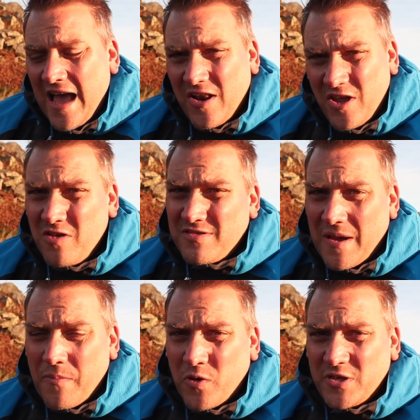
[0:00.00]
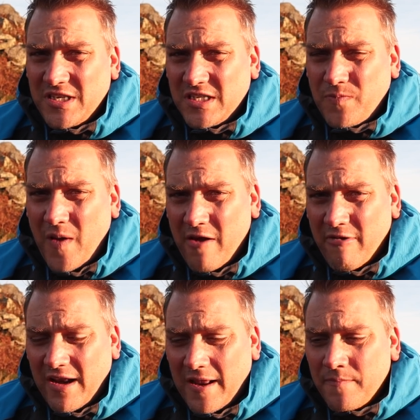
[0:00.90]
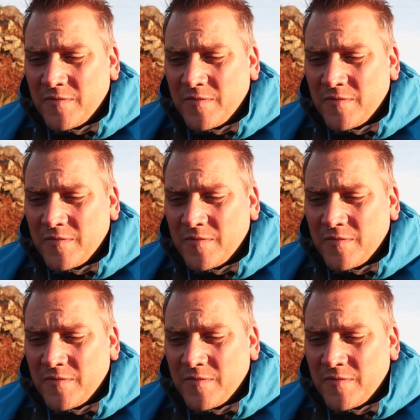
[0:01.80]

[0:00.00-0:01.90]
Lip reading: and I use that pretty sparingly.